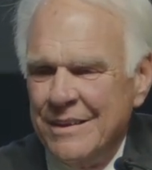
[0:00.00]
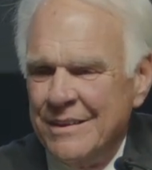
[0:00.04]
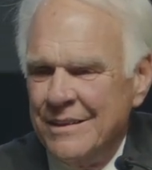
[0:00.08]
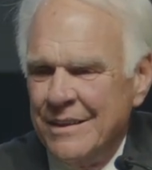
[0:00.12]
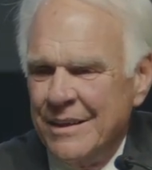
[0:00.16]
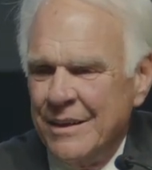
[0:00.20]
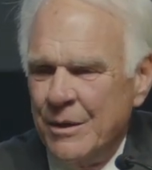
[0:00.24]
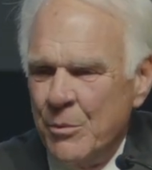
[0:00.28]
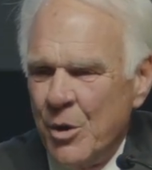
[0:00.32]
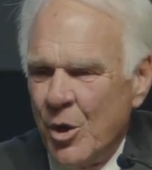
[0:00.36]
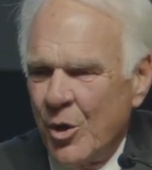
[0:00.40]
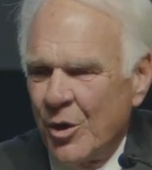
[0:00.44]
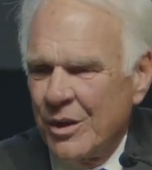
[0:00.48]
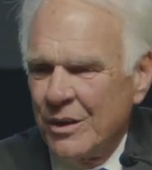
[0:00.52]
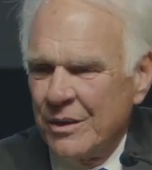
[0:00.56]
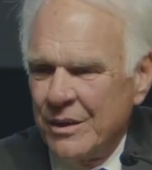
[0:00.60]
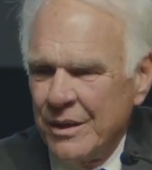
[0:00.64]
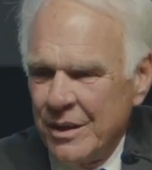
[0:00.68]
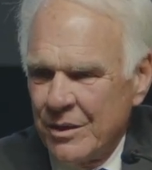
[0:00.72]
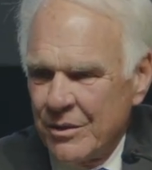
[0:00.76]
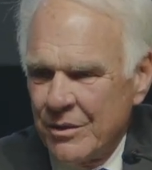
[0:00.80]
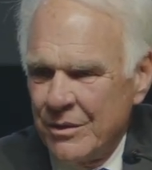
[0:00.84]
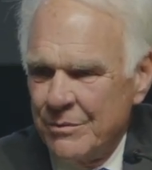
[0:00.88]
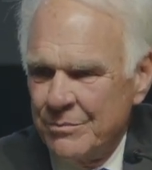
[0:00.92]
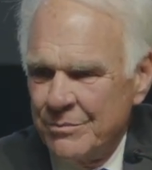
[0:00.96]
an American League
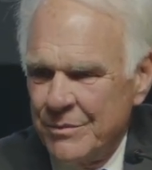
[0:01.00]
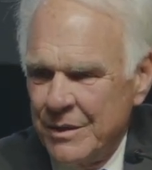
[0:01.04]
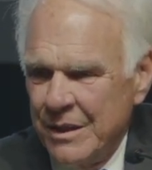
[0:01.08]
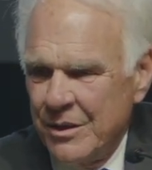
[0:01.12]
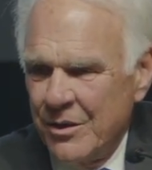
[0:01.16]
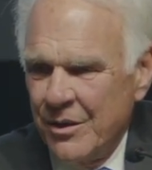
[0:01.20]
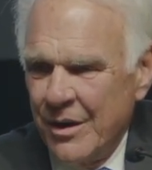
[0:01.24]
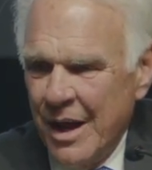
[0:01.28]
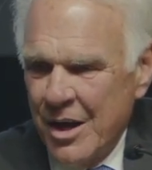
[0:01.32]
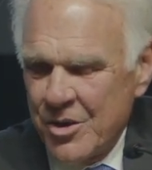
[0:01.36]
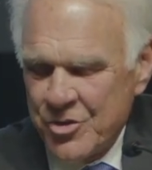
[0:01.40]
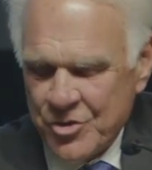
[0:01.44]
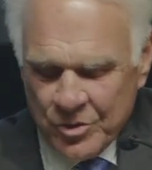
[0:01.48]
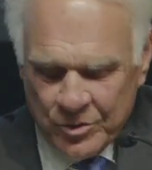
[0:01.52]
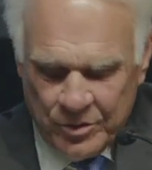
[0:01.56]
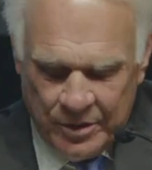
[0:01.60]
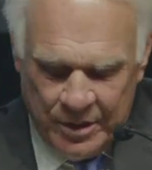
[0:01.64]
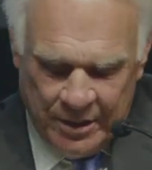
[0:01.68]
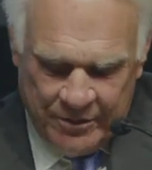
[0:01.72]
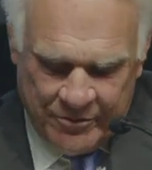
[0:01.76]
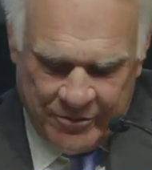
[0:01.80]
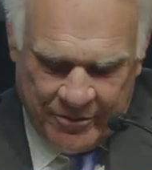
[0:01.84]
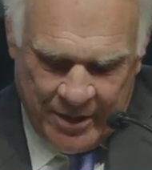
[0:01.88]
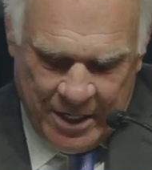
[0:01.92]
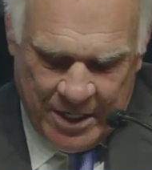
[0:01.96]
or International
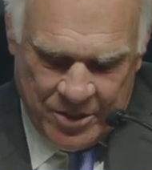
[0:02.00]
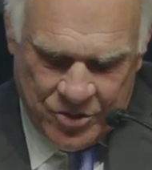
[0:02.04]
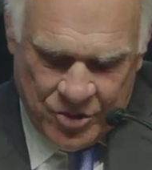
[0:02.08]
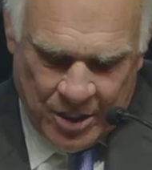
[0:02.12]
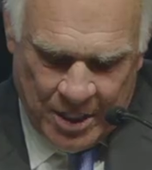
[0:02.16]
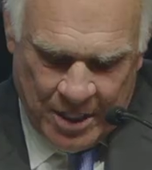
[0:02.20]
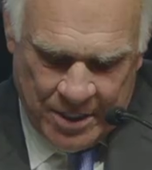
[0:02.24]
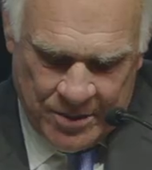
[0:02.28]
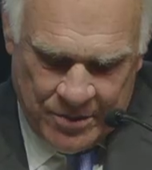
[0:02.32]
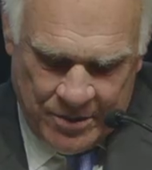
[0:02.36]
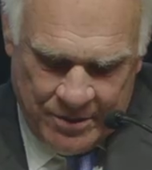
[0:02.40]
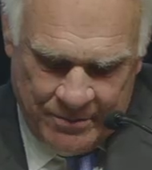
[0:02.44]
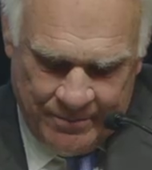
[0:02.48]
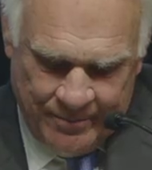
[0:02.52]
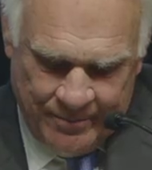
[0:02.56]
League franchise.